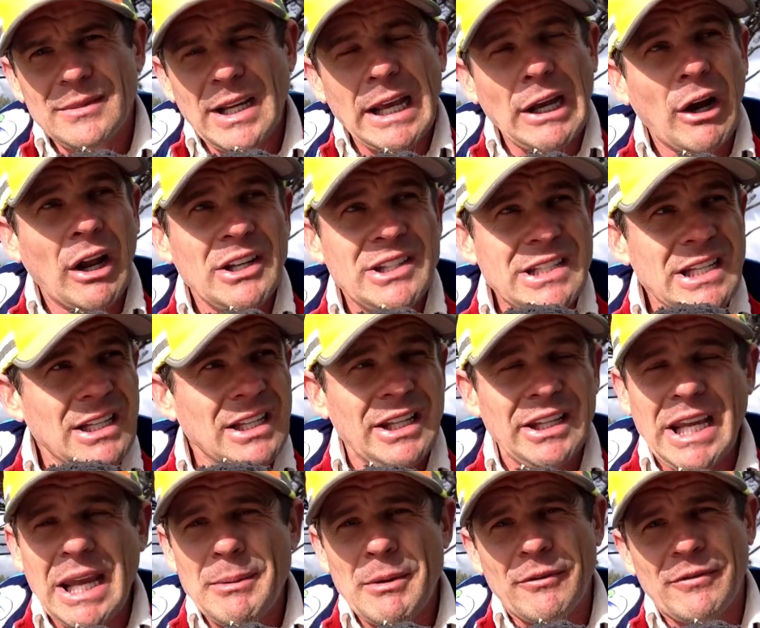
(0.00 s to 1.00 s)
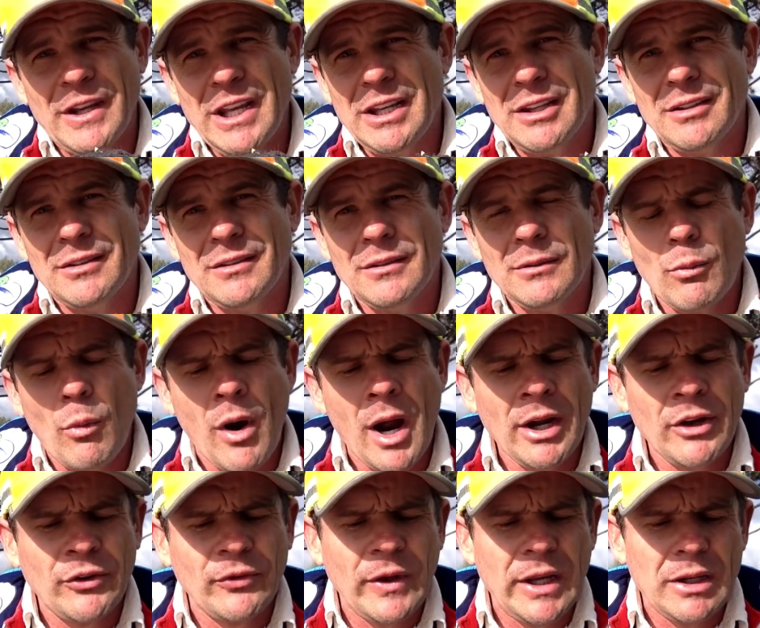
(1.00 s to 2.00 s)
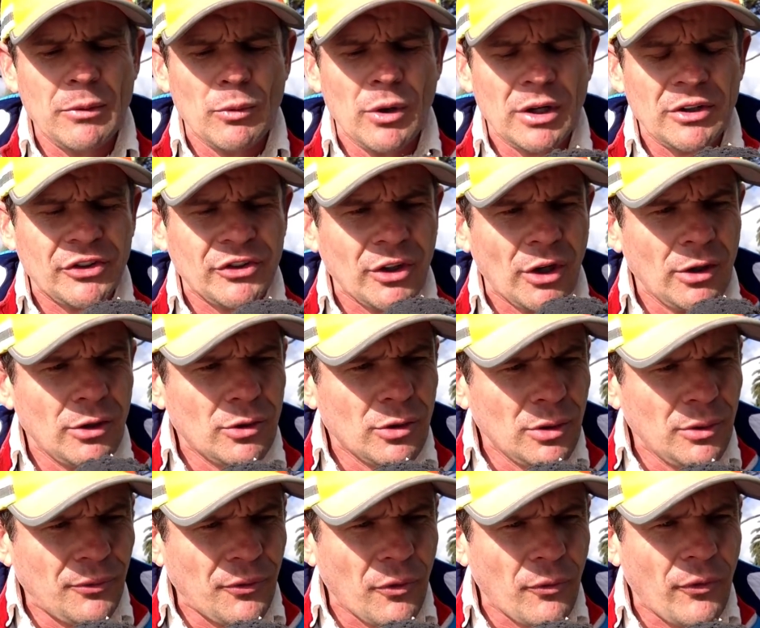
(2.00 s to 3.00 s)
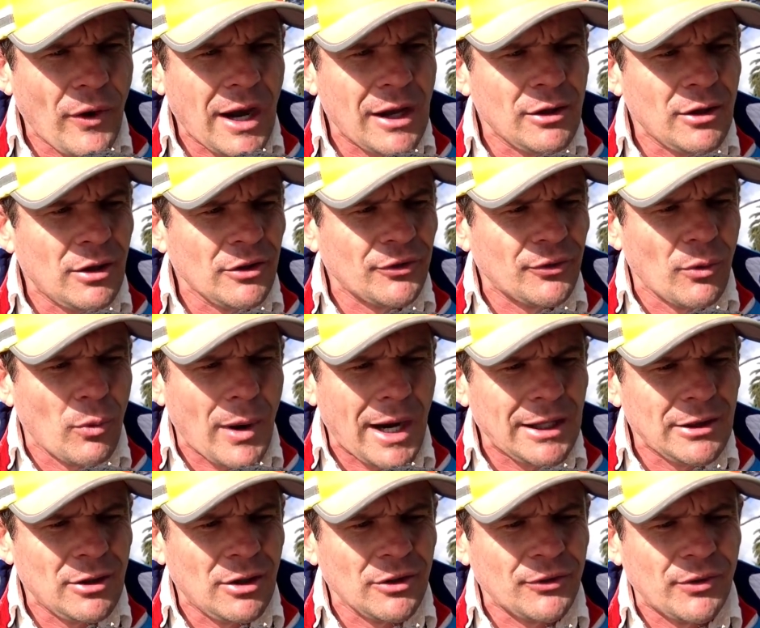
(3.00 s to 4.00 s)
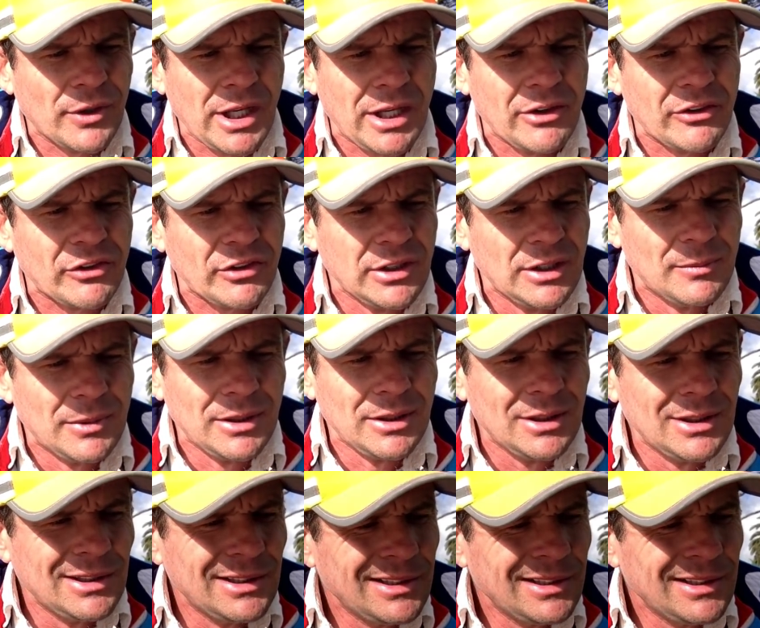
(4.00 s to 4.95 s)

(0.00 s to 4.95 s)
And ideally, keep it vegan. Why does vegan work so good for fat loss, for weight loss, for getting slimmer?